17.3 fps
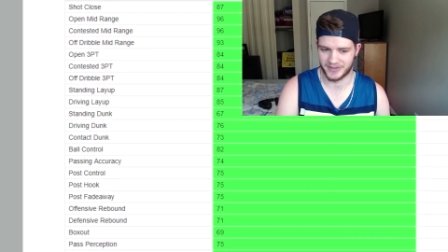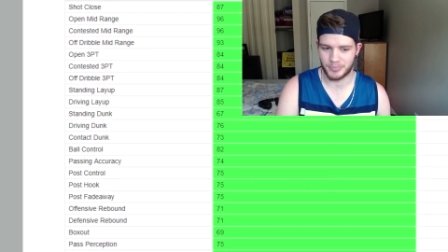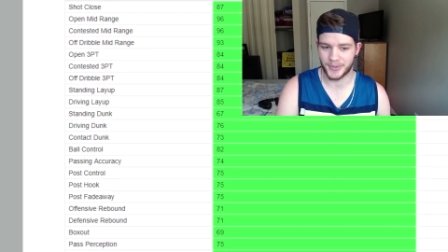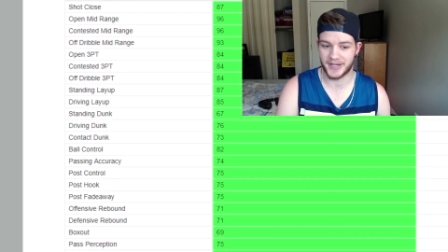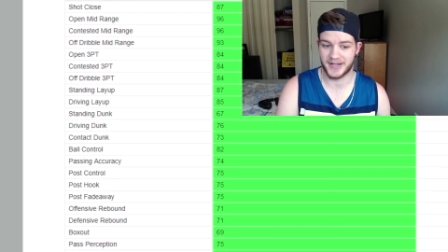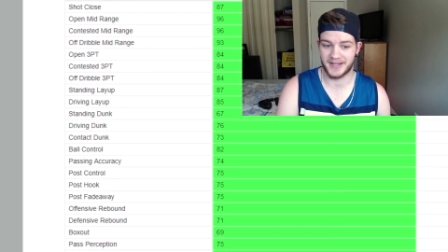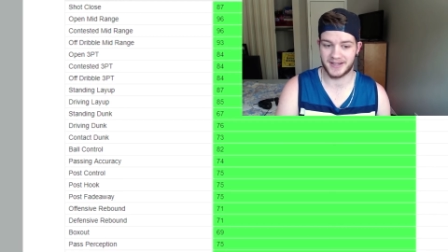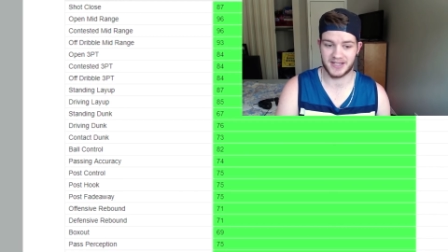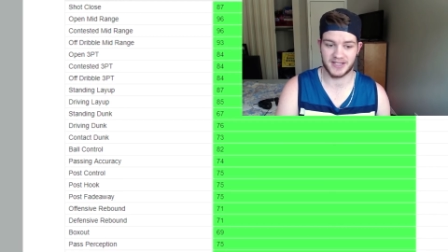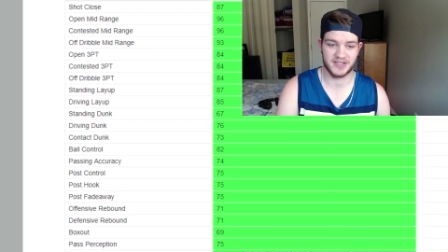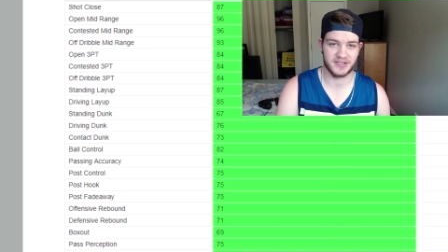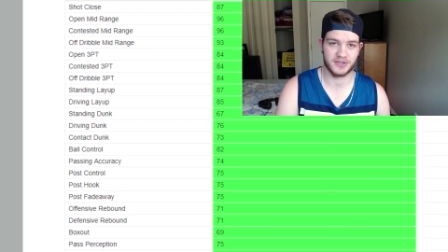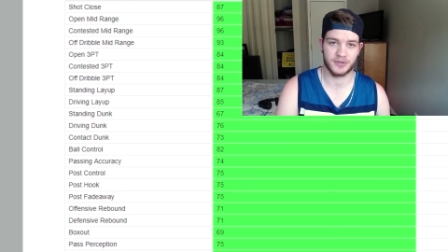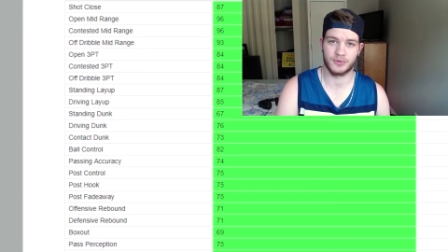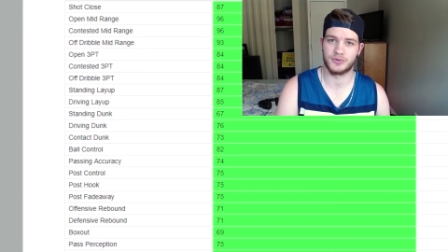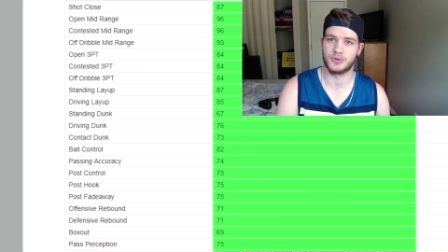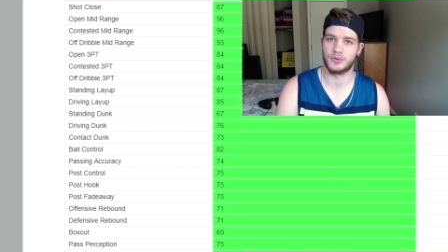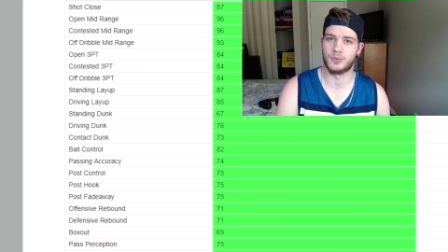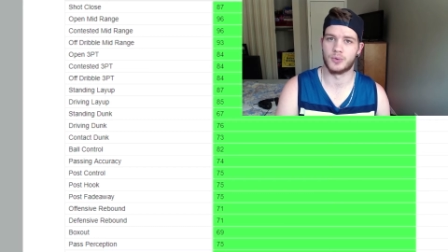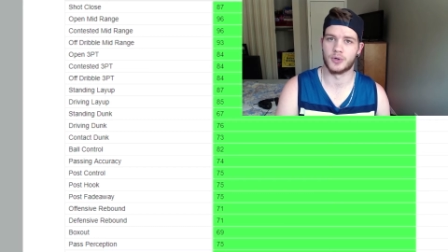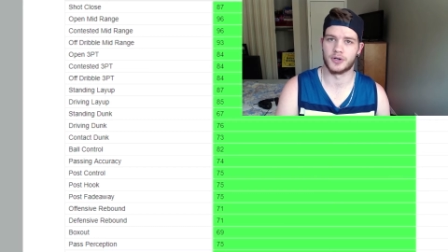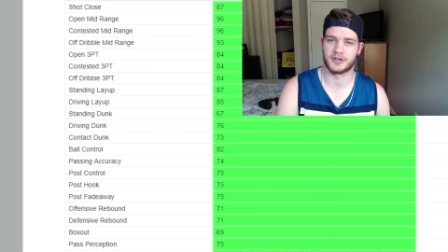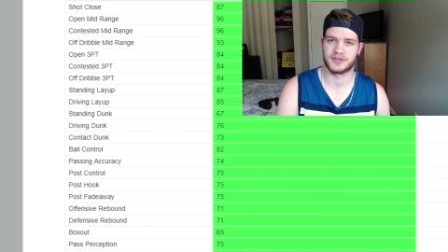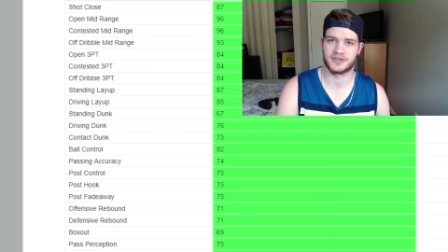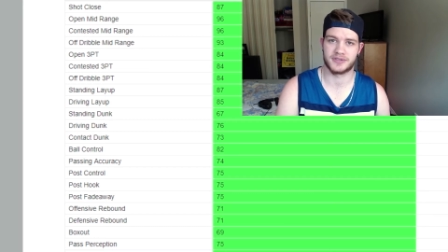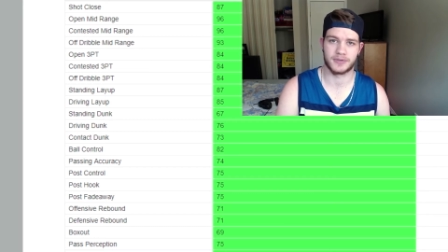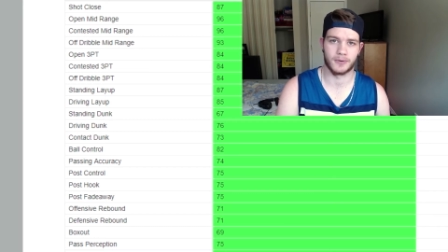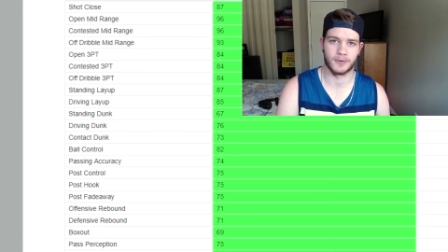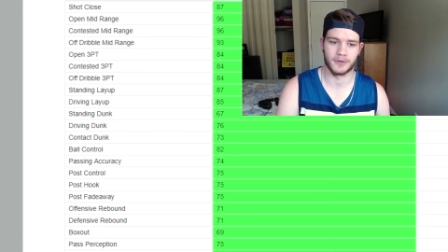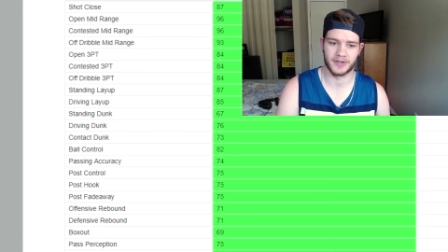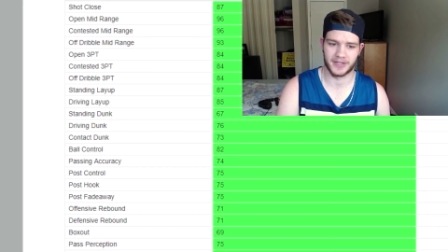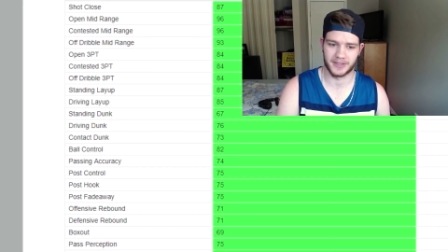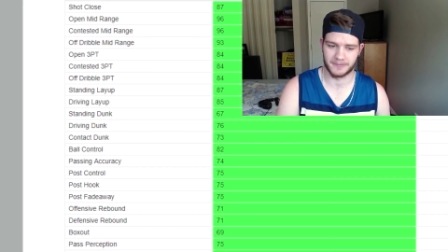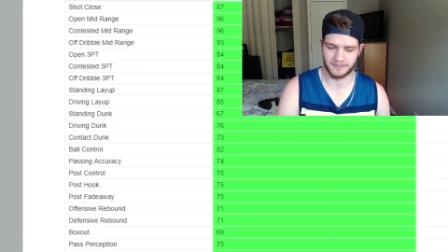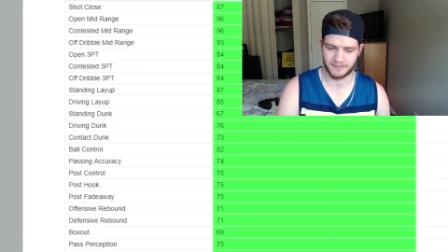but it can still do work
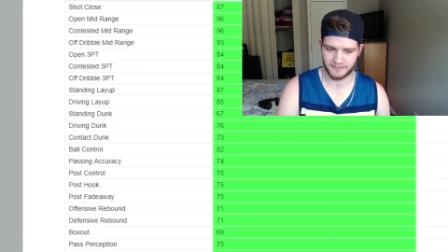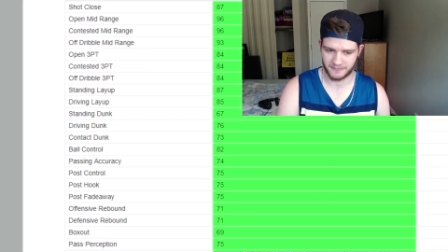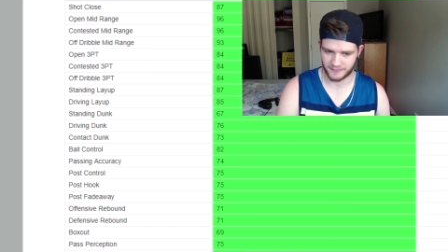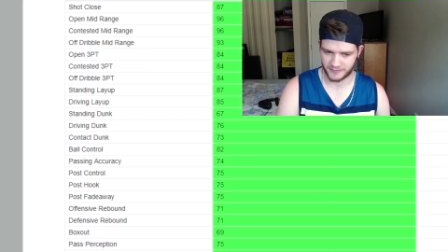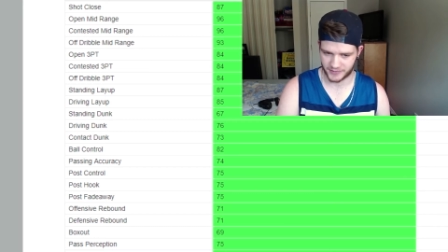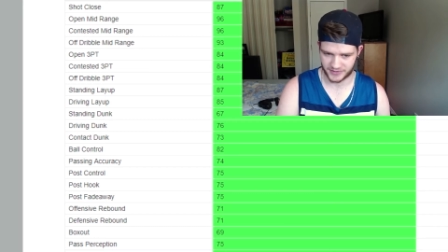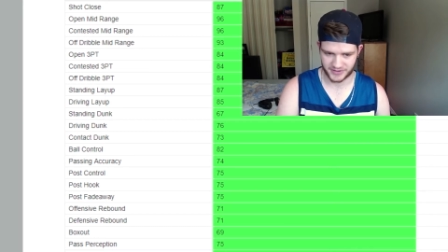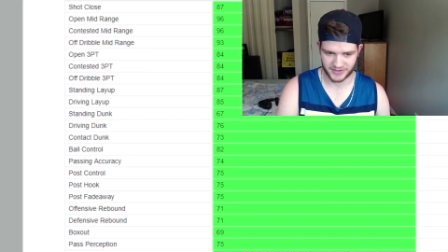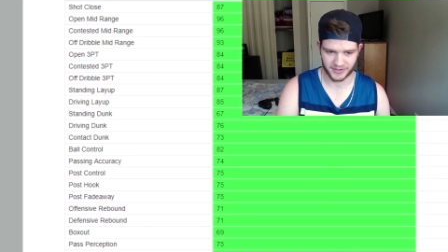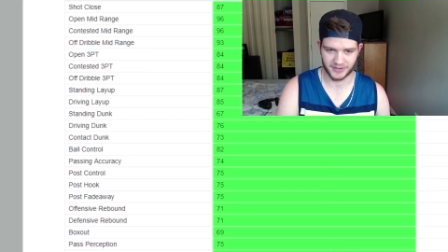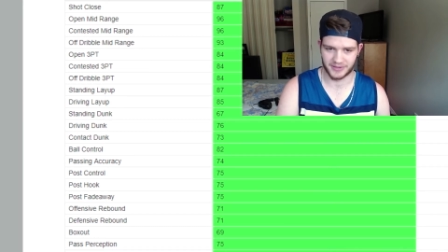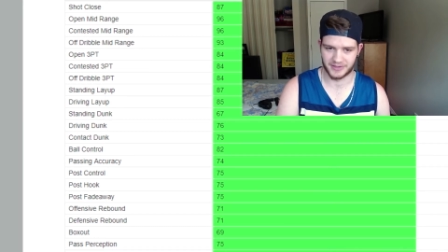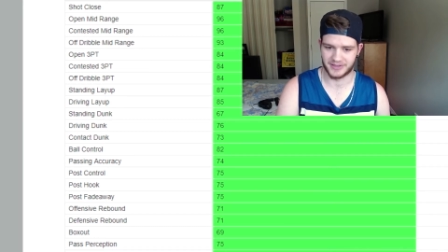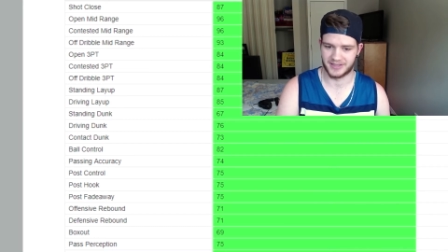scoring for sure.